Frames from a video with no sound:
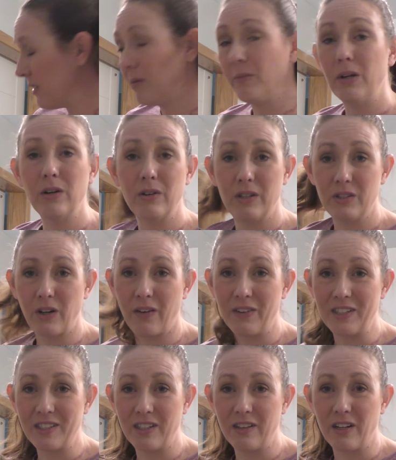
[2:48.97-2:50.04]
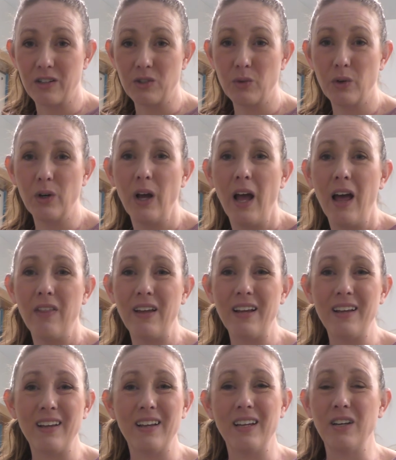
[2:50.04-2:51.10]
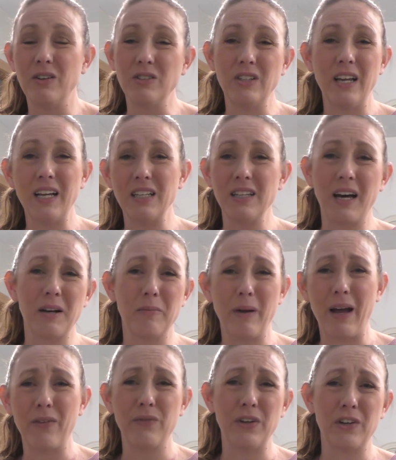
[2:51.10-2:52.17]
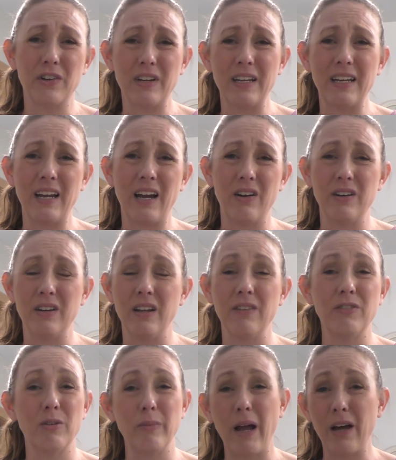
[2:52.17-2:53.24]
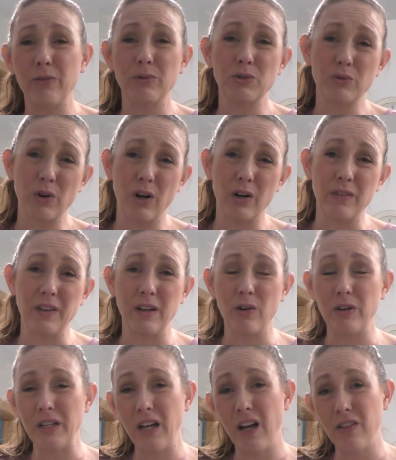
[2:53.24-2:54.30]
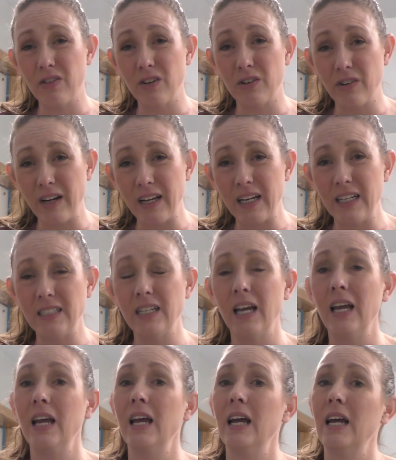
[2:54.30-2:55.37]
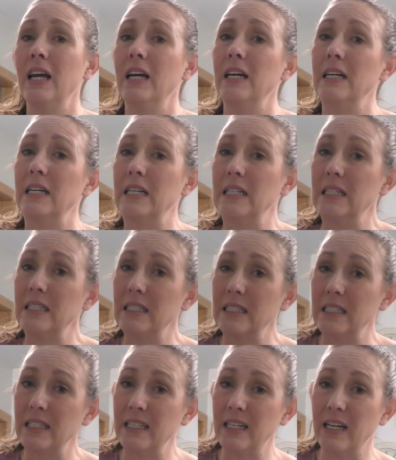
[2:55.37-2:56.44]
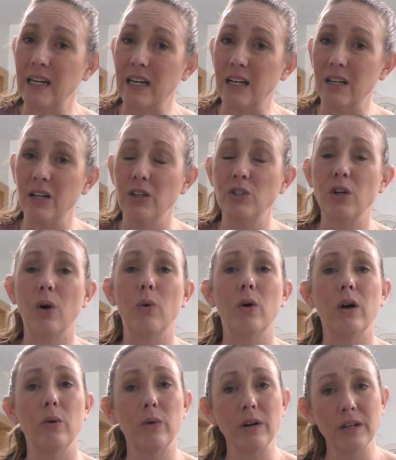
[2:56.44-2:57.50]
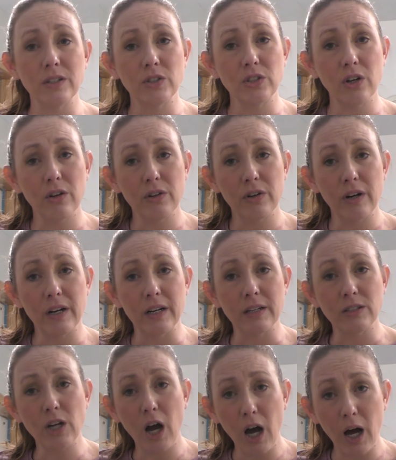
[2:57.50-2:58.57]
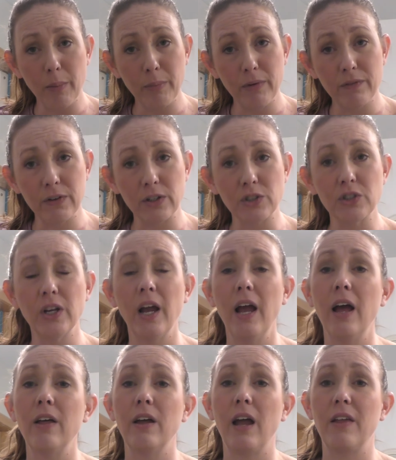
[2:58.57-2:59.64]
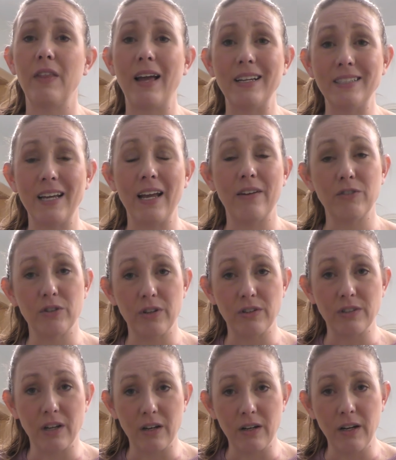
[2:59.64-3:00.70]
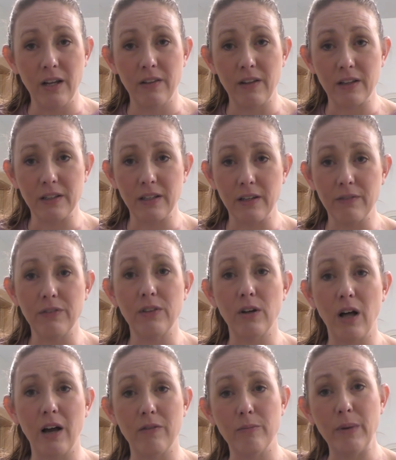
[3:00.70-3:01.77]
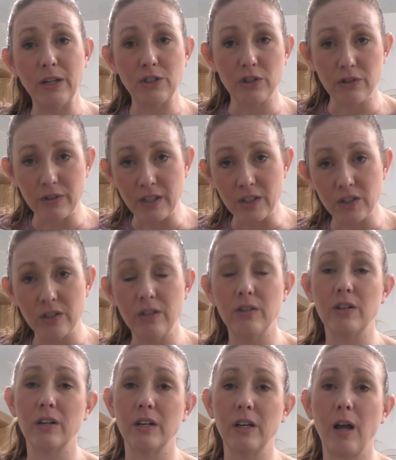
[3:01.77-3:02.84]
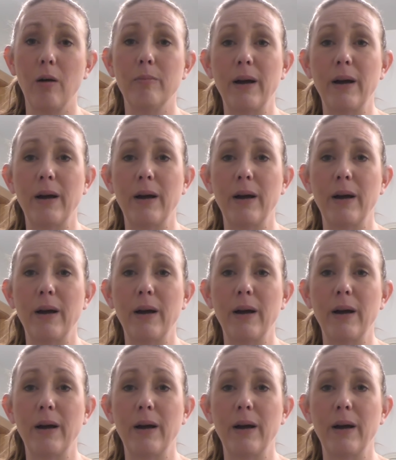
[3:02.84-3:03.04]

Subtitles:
the mirror is obviously there. So they, take a lot of math figuring it out. And if their math was wrong and they'd already cut the granite, yeah, so we're going to install the granite top first, and that day after they're done, they leave, they'll have measured this, and then they're going to come